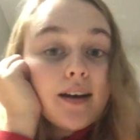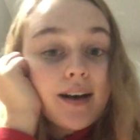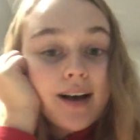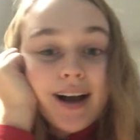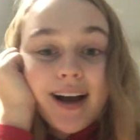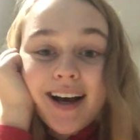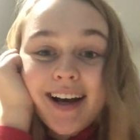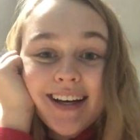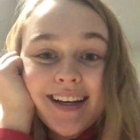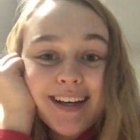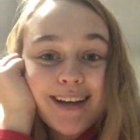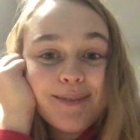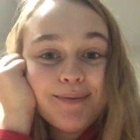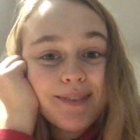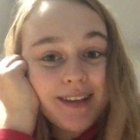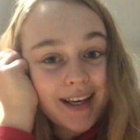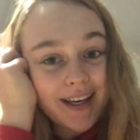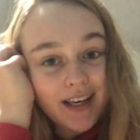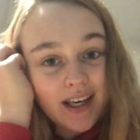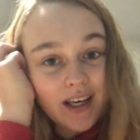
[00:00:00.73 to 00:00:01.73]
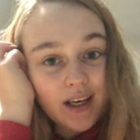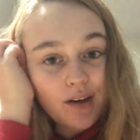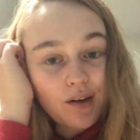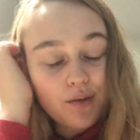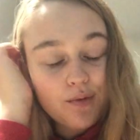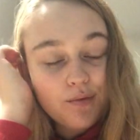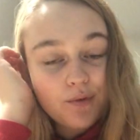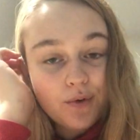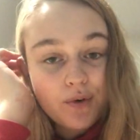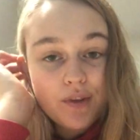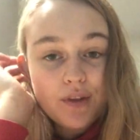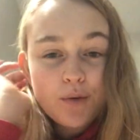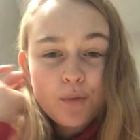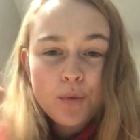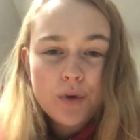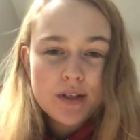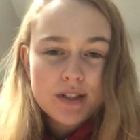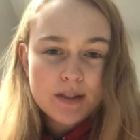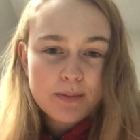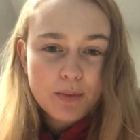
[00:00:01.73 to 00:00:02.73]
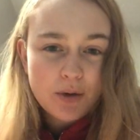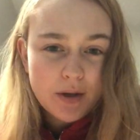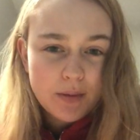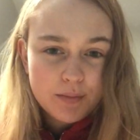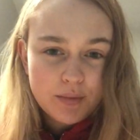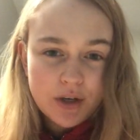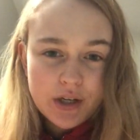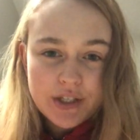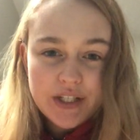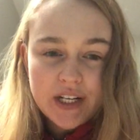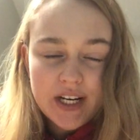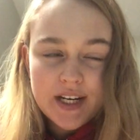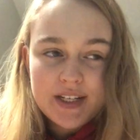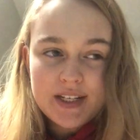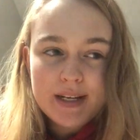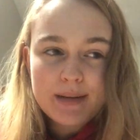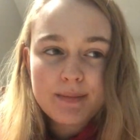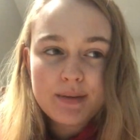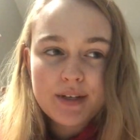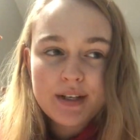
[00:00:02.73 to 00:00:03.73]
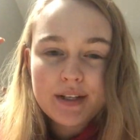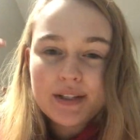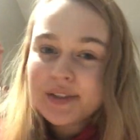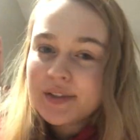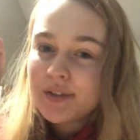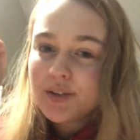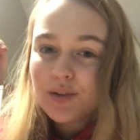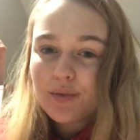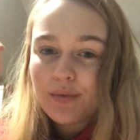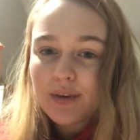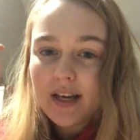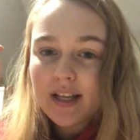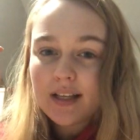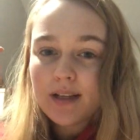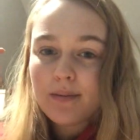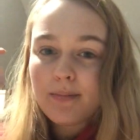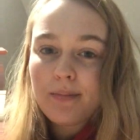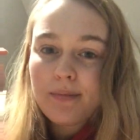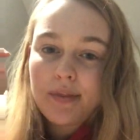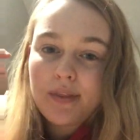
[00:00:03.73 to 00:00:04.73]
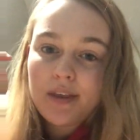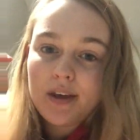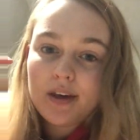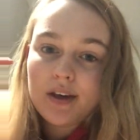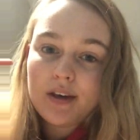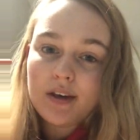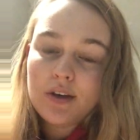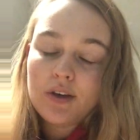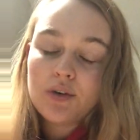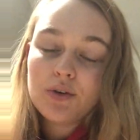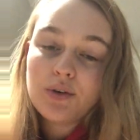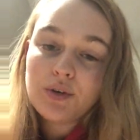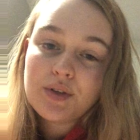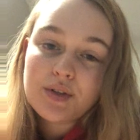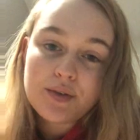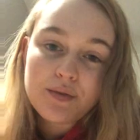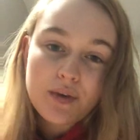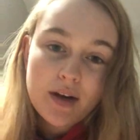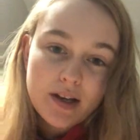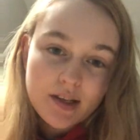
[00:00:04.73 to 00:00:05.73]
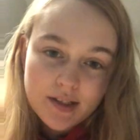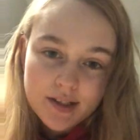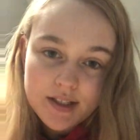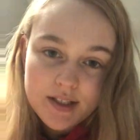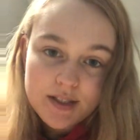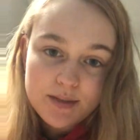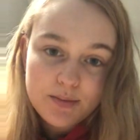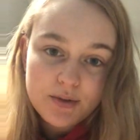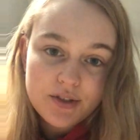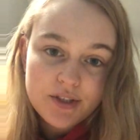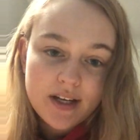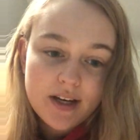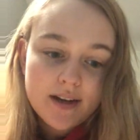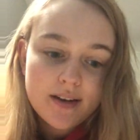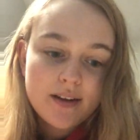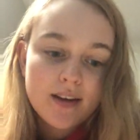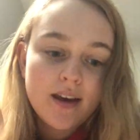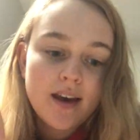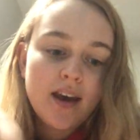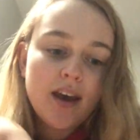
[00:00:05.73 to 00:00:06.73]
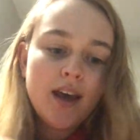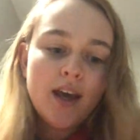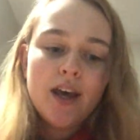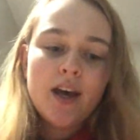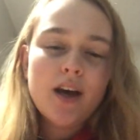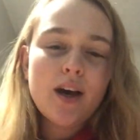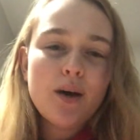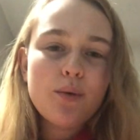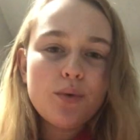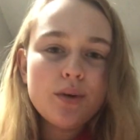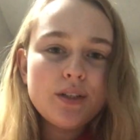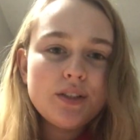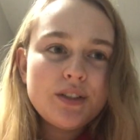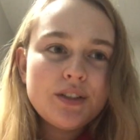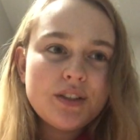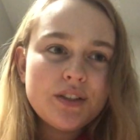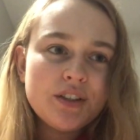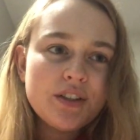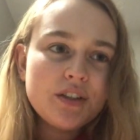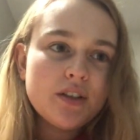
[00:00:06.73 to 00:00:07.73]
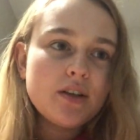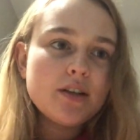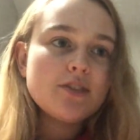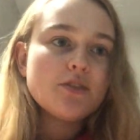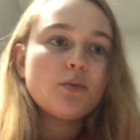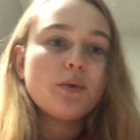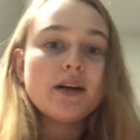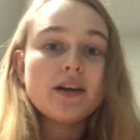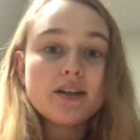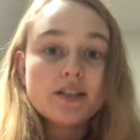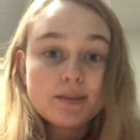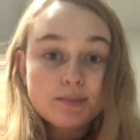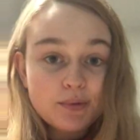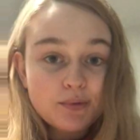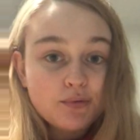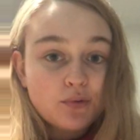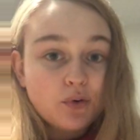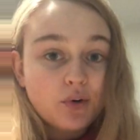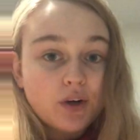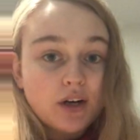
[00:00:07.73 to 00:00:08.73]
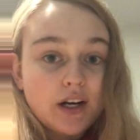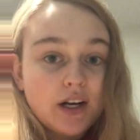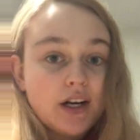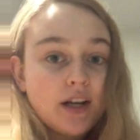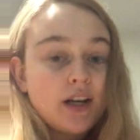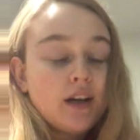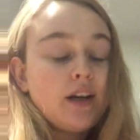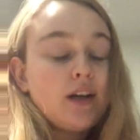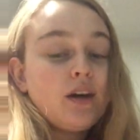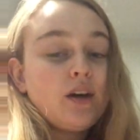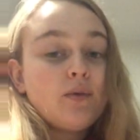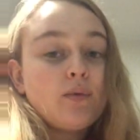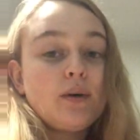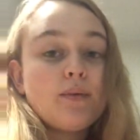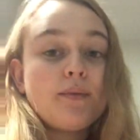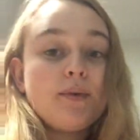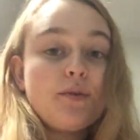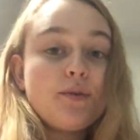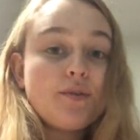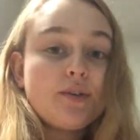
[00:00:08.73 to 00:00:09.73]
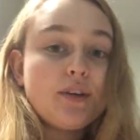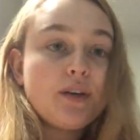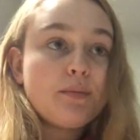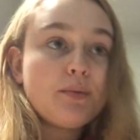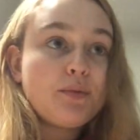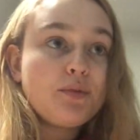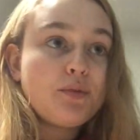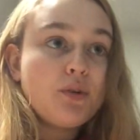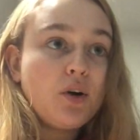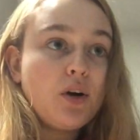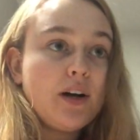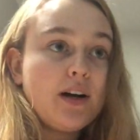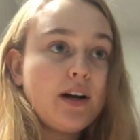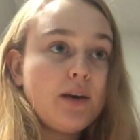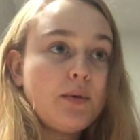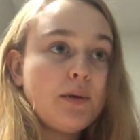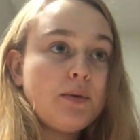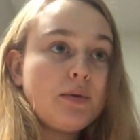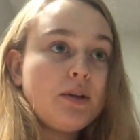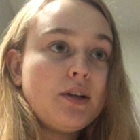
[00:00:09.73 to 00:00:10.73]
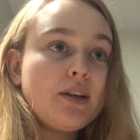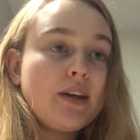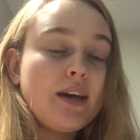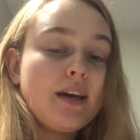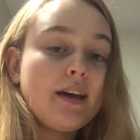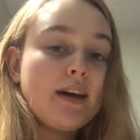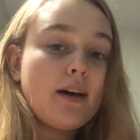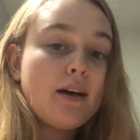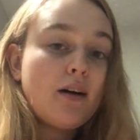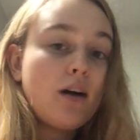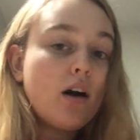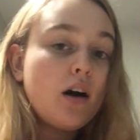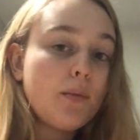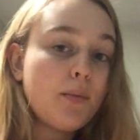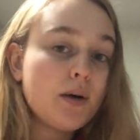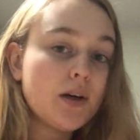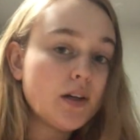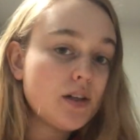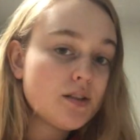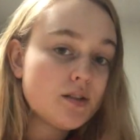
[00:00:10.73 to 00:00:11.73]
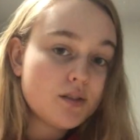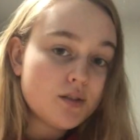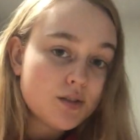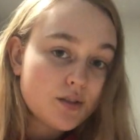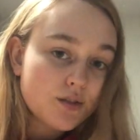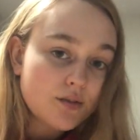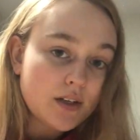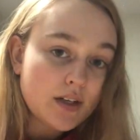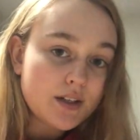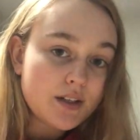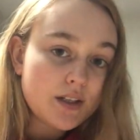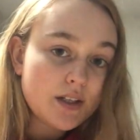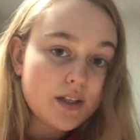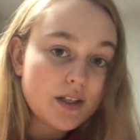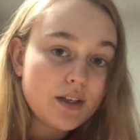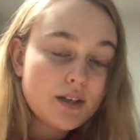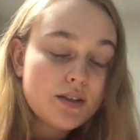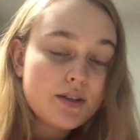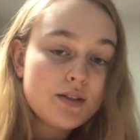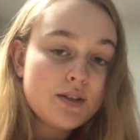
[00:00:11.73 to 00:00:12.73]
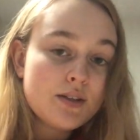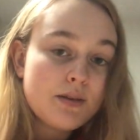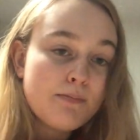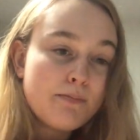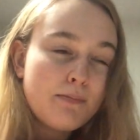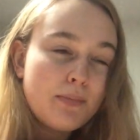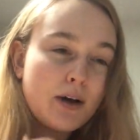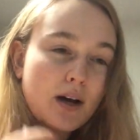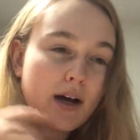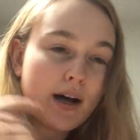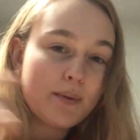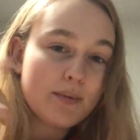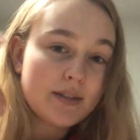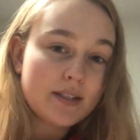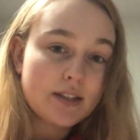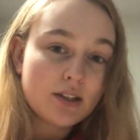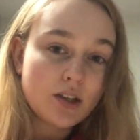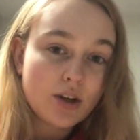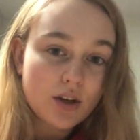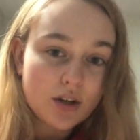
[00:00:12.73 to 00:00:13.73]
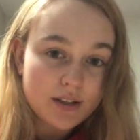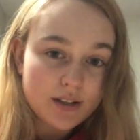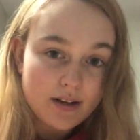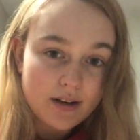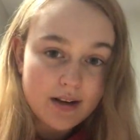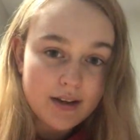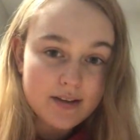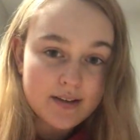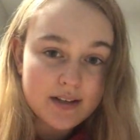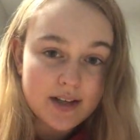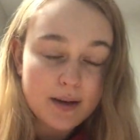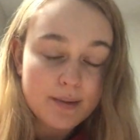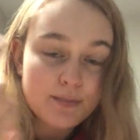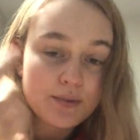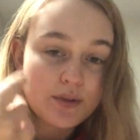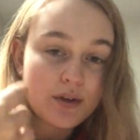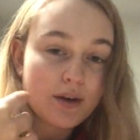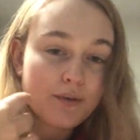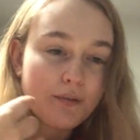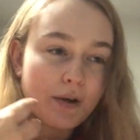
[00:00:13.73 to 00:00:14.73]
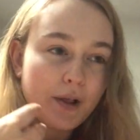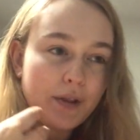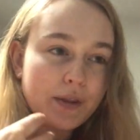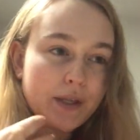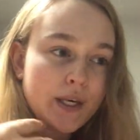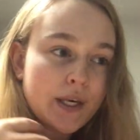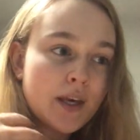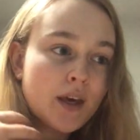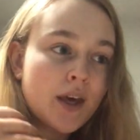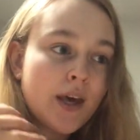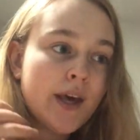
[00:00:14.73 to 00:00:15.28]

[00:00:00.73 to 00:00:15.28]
Hi, I'm Katie. For the What's the Point project, I'm looking to develop the Your Surroundings project. Whereas before, when we were doing it before, we were looking at our personal surroundings, but I was in lockdown at the time, so I felt that